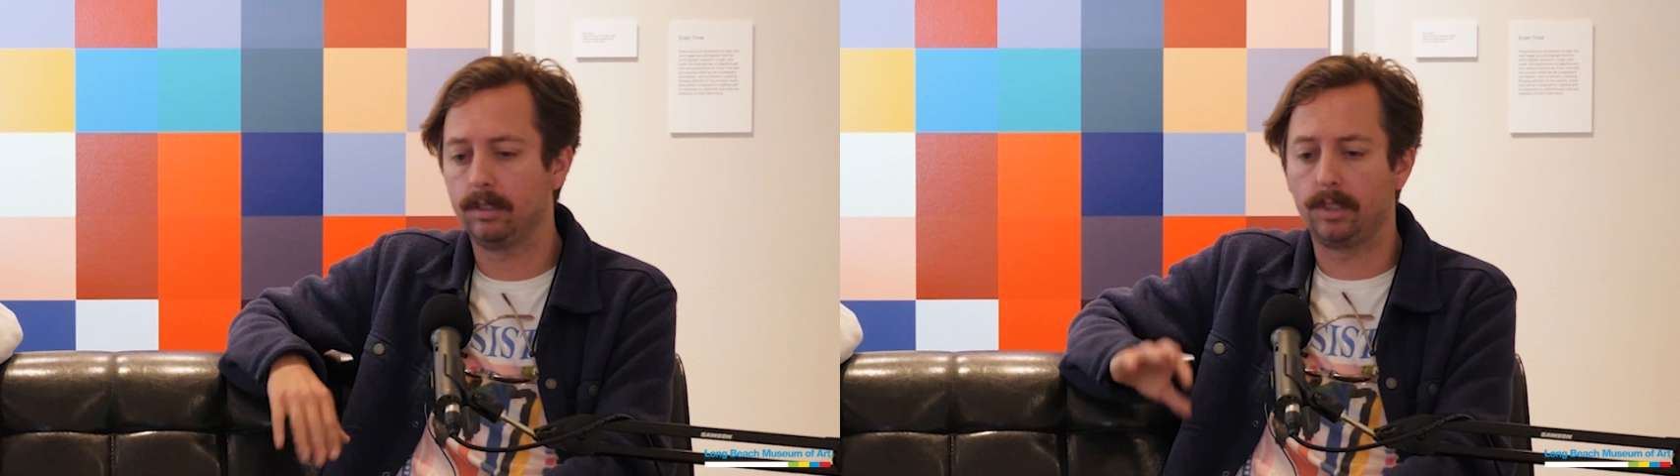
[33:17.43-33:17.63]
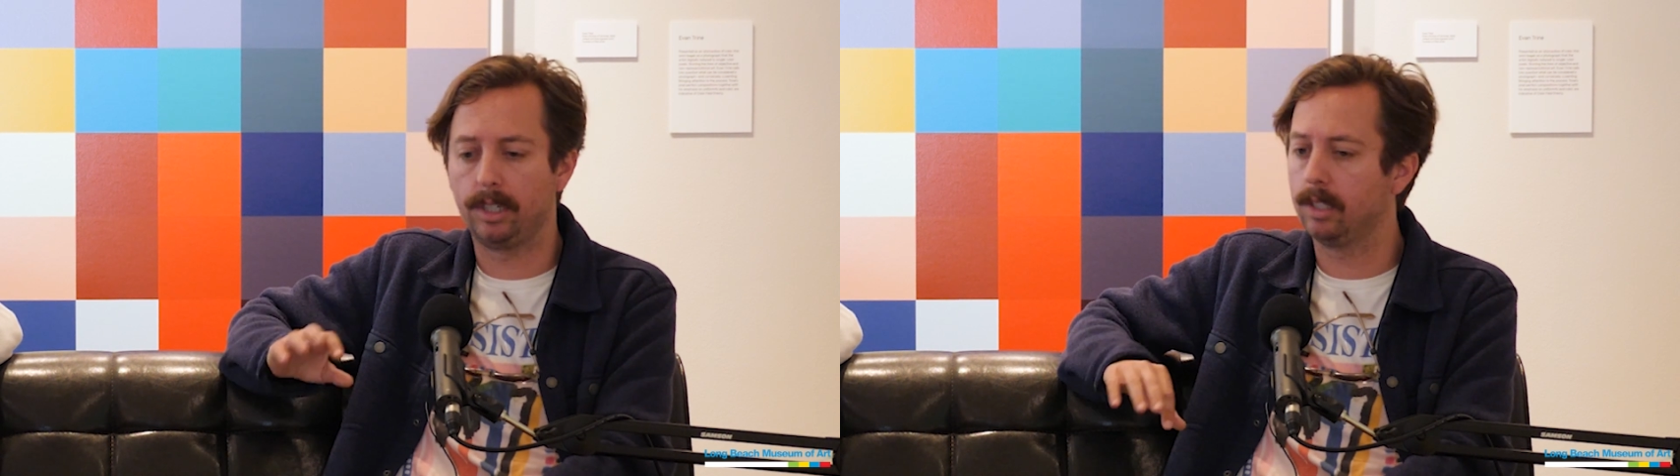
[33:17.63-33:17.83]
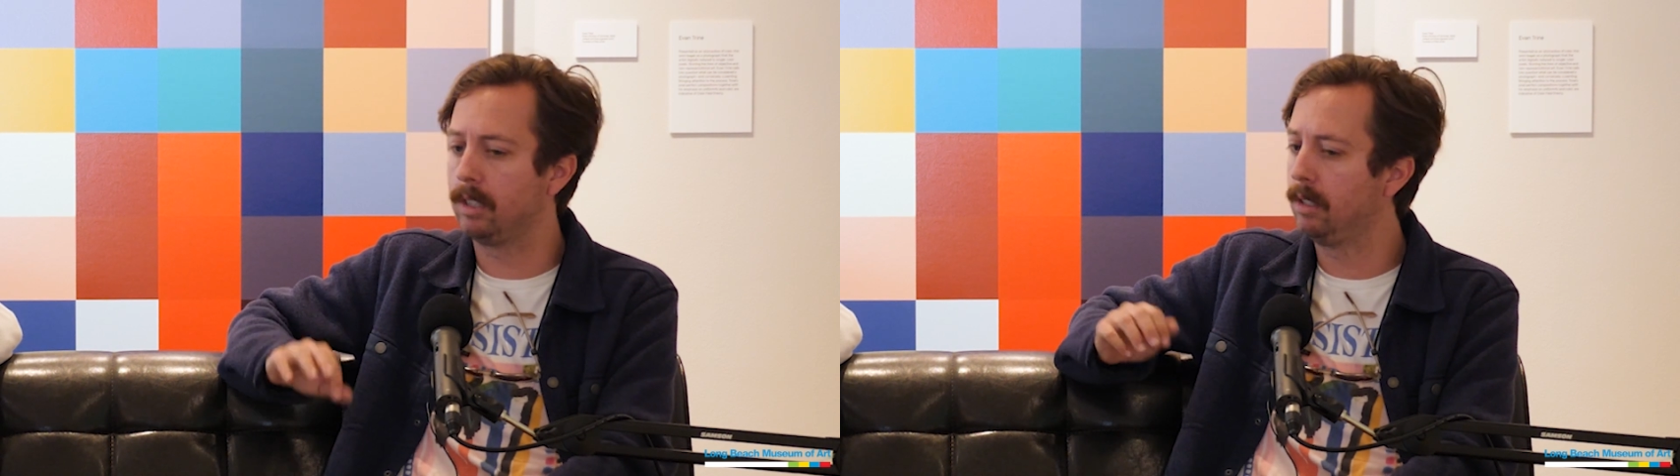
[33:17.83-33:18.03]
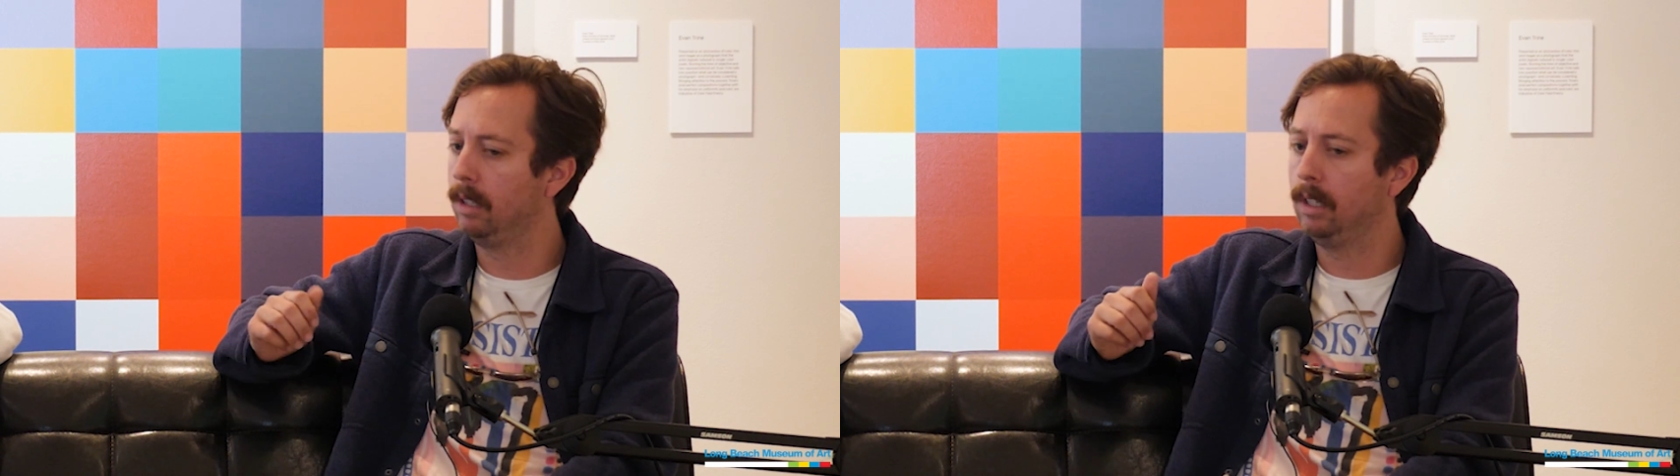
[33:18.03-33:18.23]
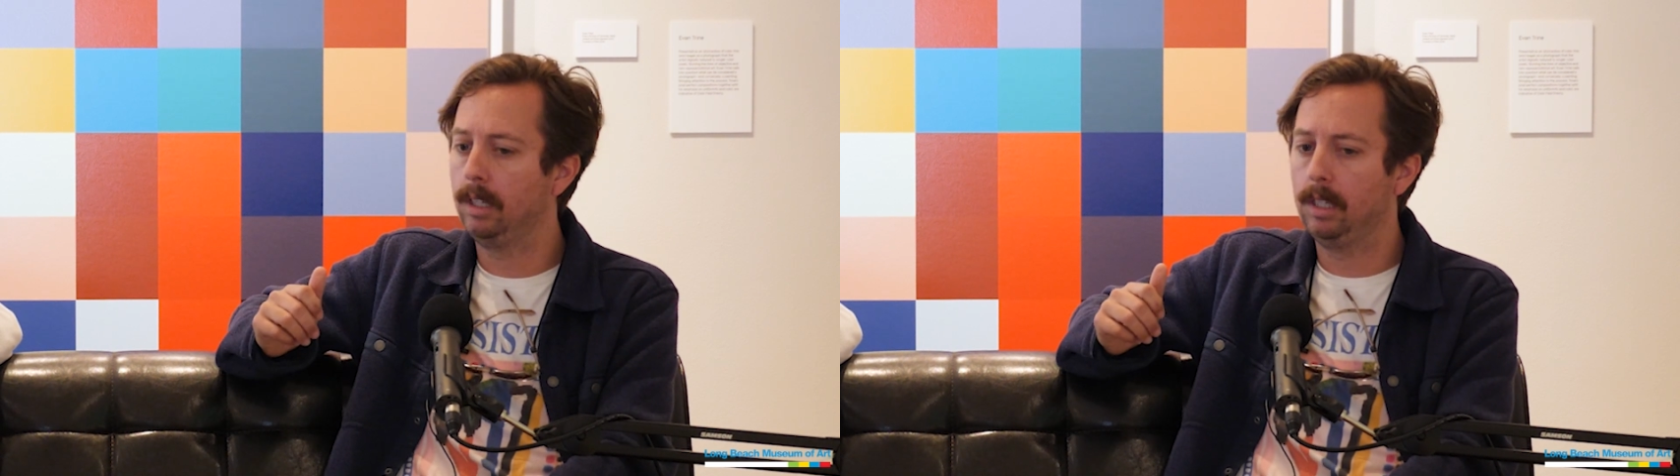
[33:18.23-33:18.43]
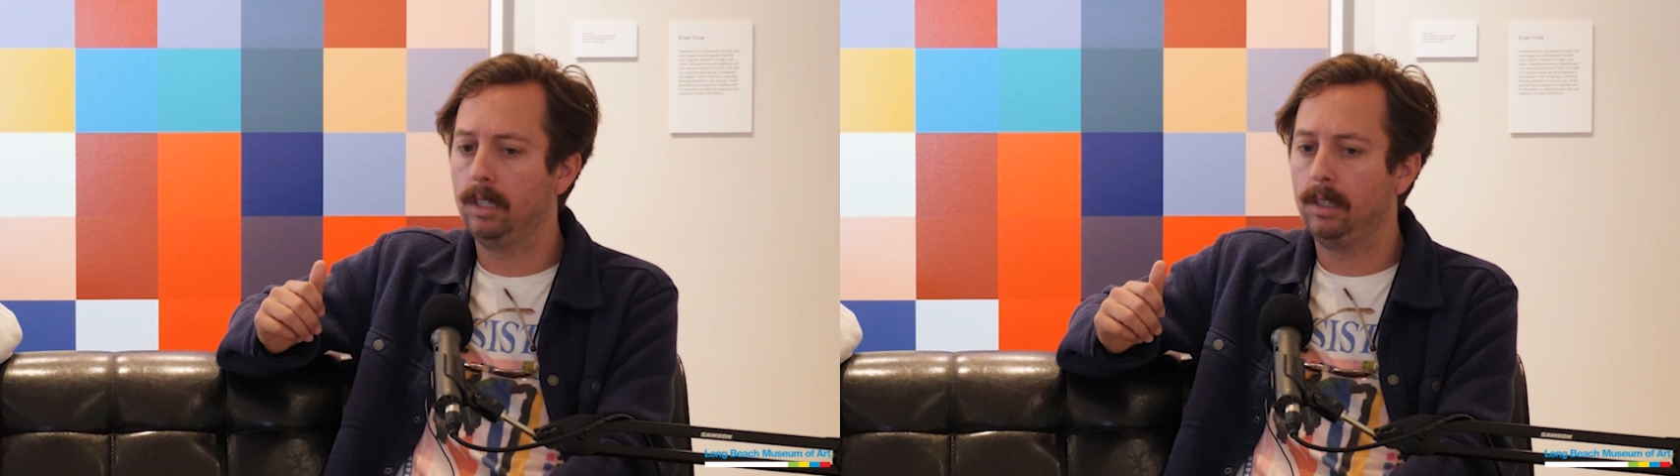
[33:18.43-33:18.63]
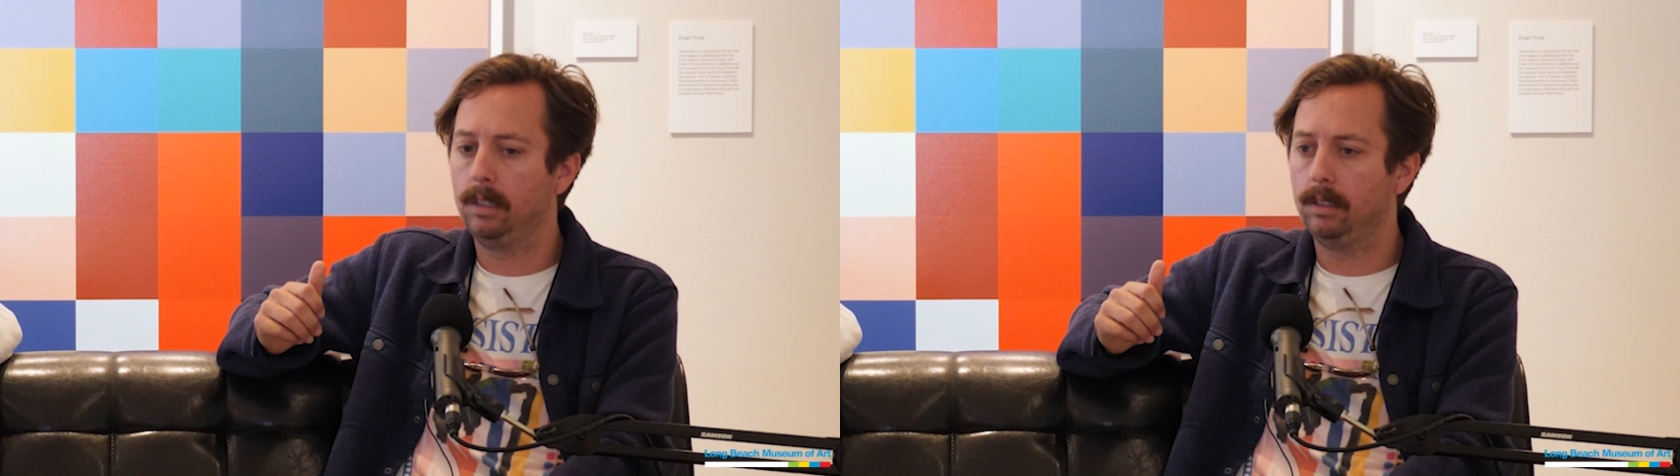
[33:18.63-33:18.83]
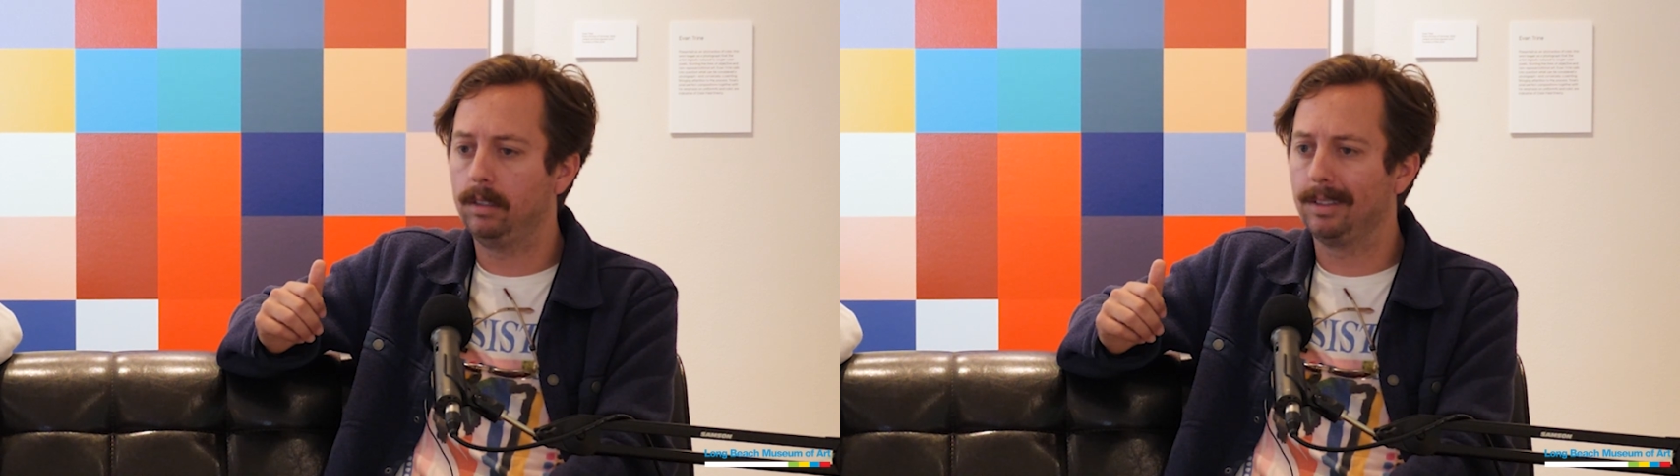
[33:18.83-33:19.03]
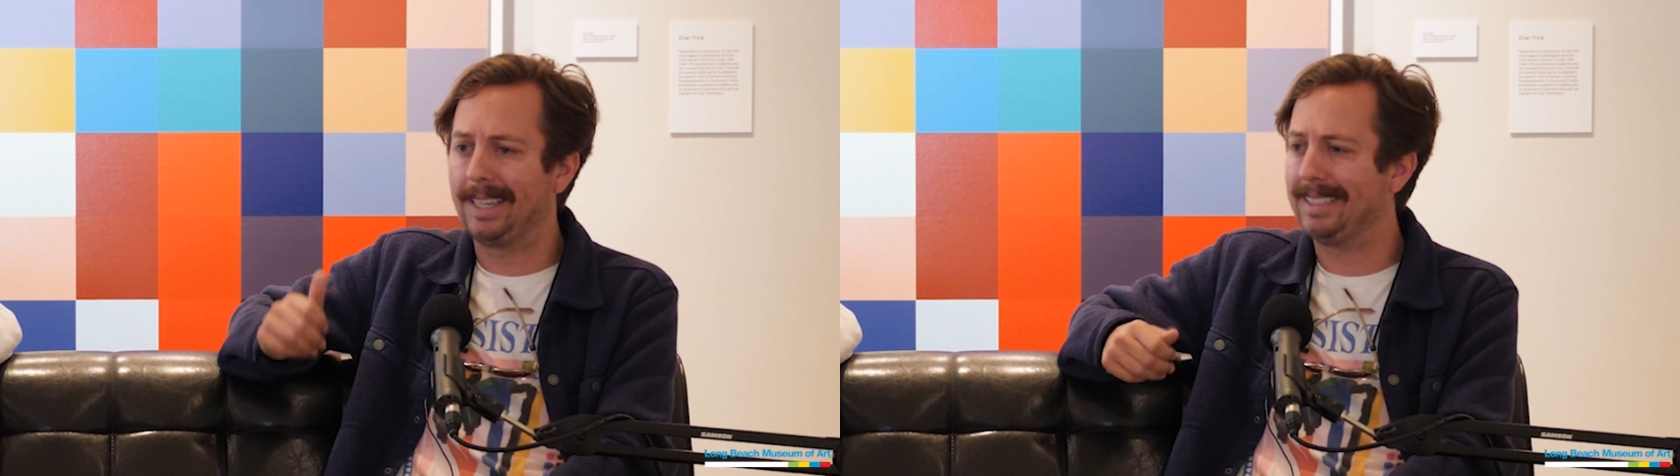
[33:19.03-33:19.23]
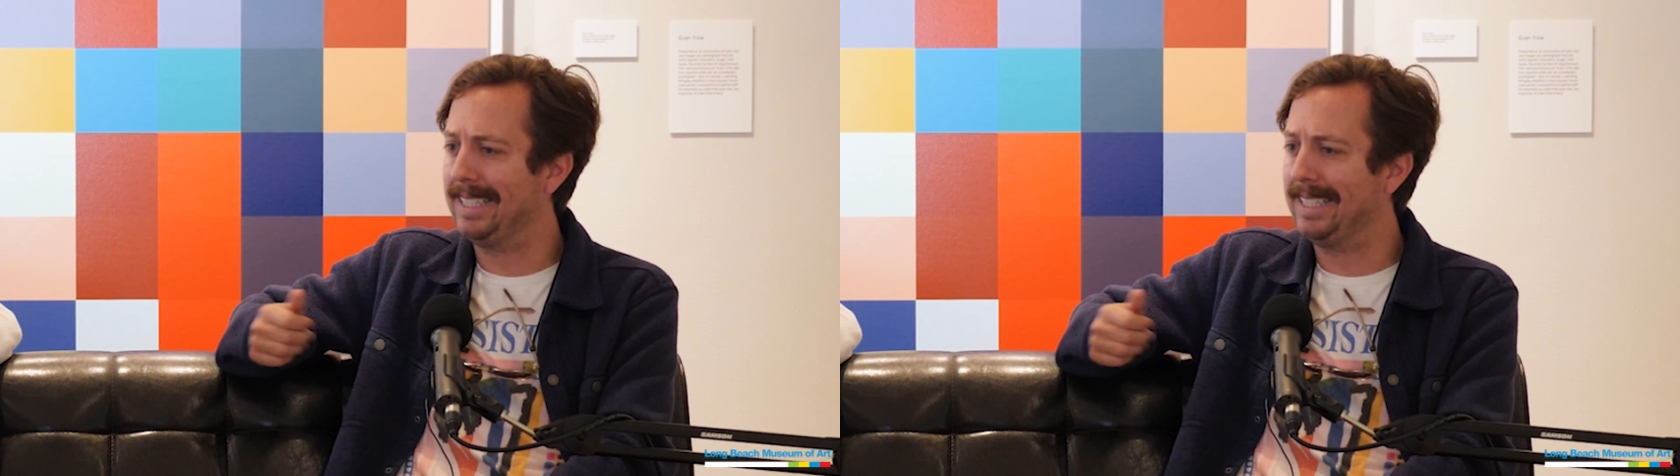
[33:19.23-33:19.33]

Yeah. So I just like